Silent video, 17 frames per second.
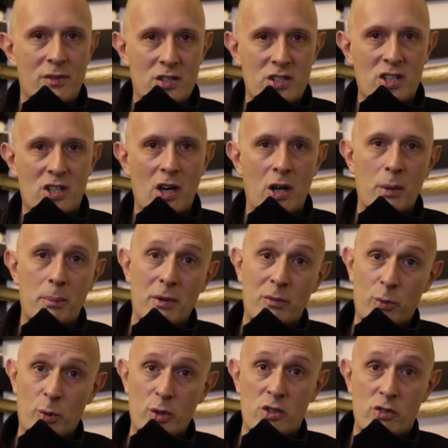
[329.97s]
the scope
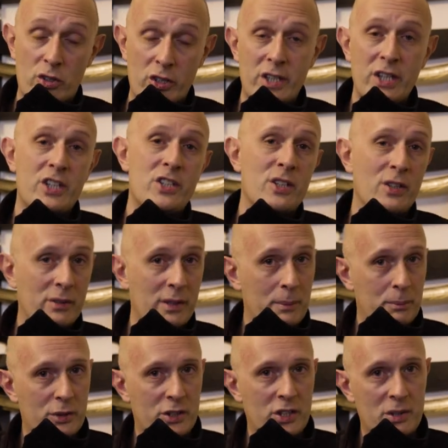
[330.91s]
of what's traditional
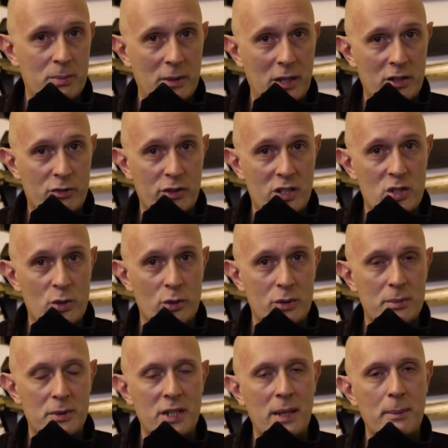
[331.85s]
in British military
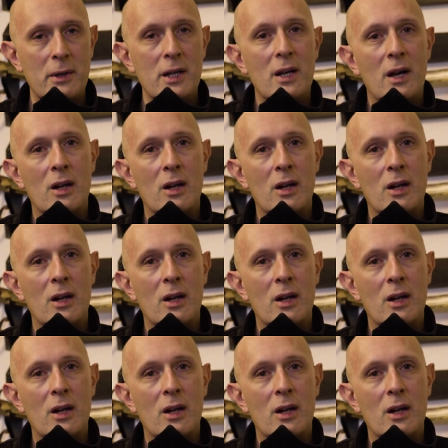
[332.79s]
swordsmanship